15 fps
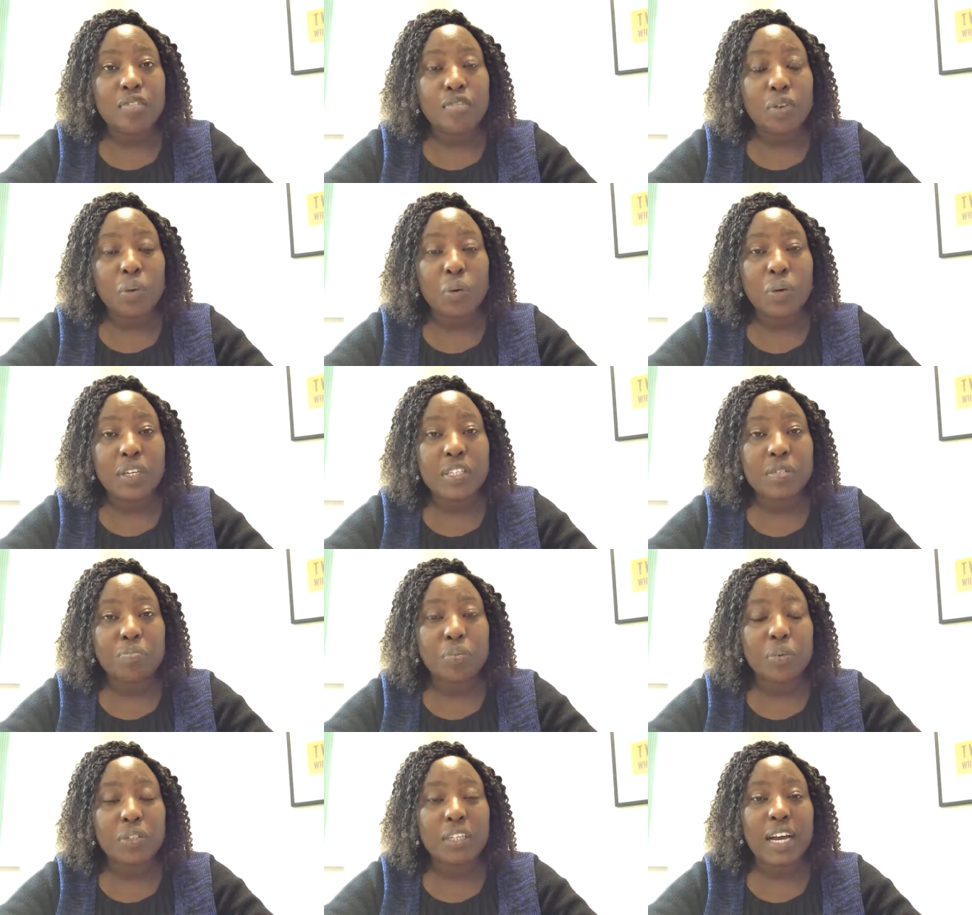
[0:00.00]
follow his
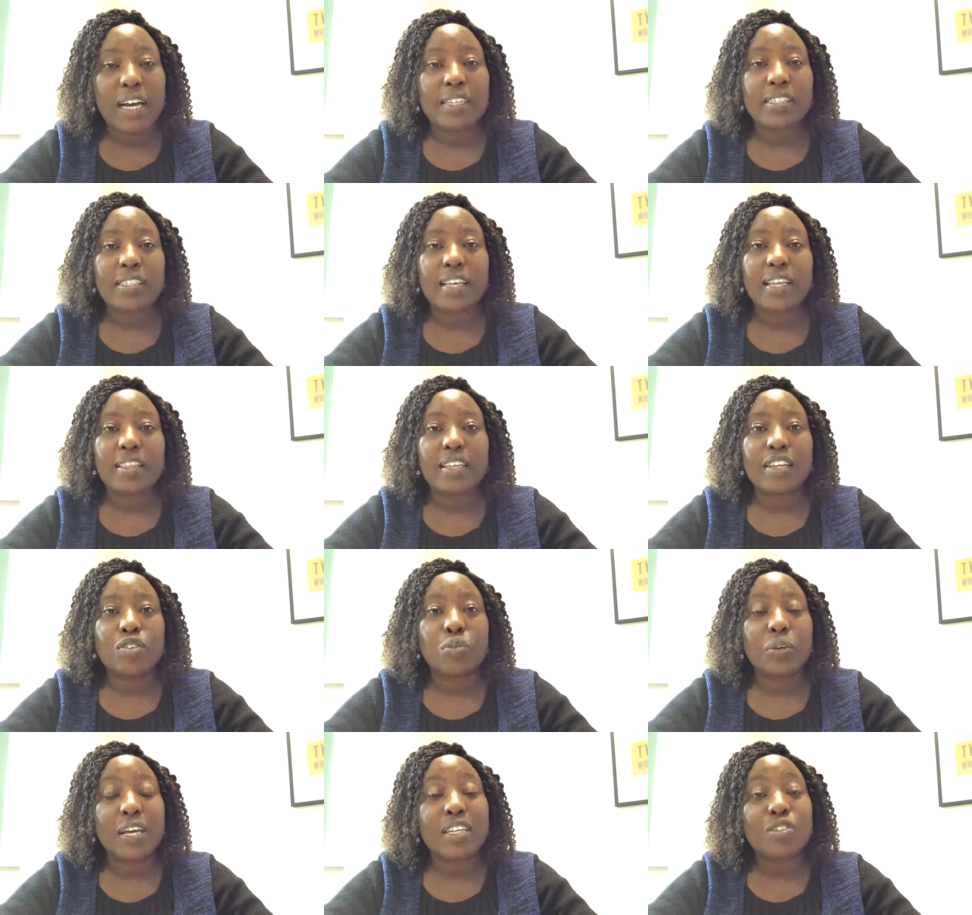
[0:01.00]
broadcast, and then
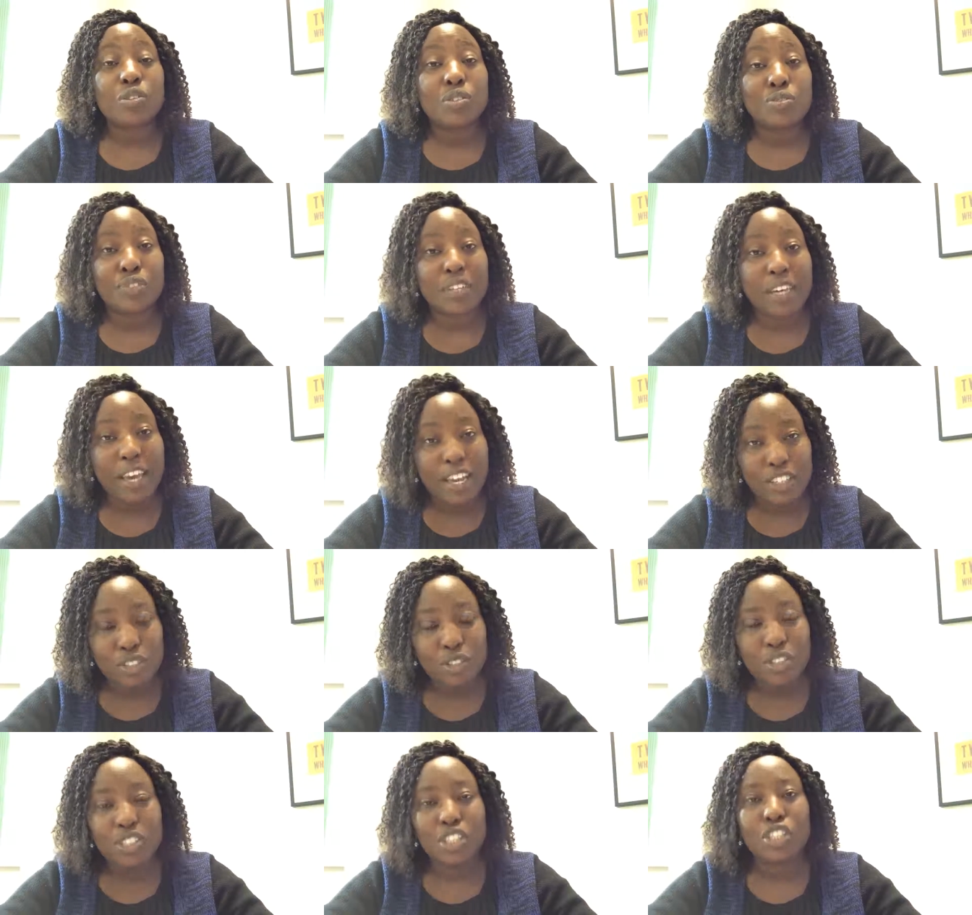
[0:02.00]
you get
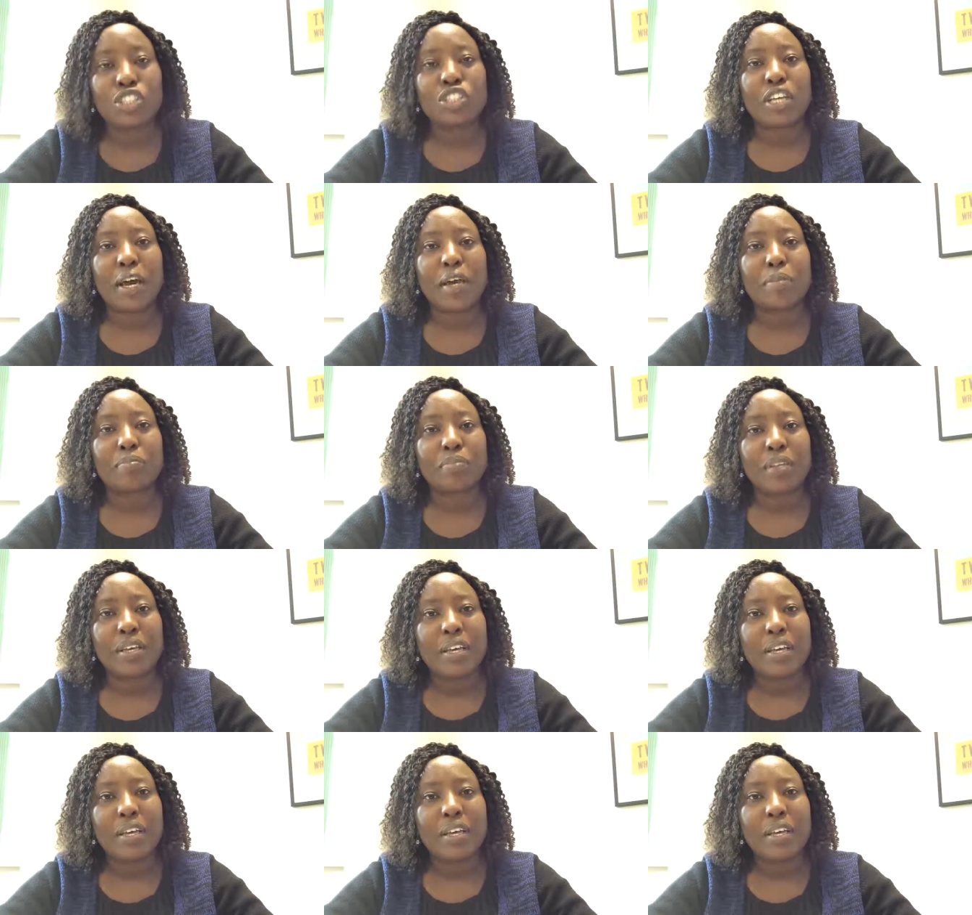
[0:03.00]
notifications each time.